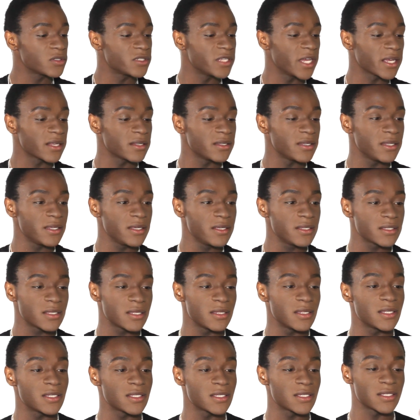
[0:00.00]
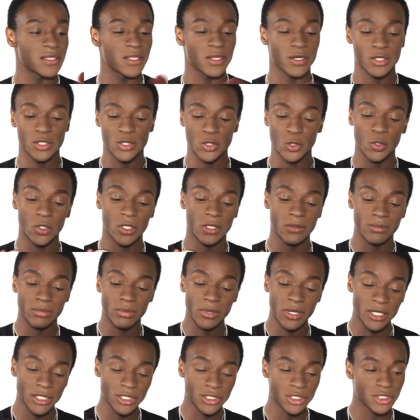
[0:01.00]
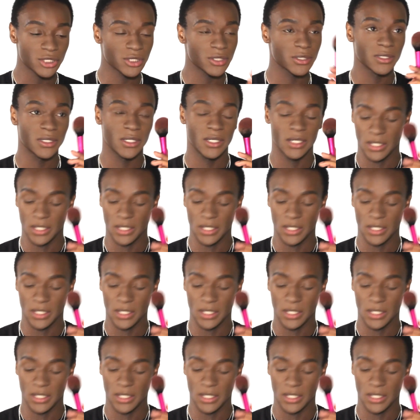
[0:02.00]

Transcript: Techniques, and this is their Tulip brush.